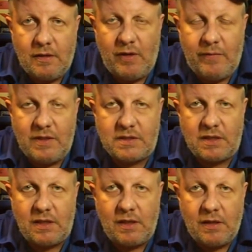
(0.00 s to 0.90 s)
the
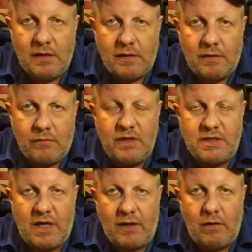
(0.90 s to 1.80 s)
BBC
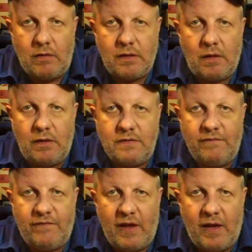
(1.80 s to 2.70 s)
recycled a lot of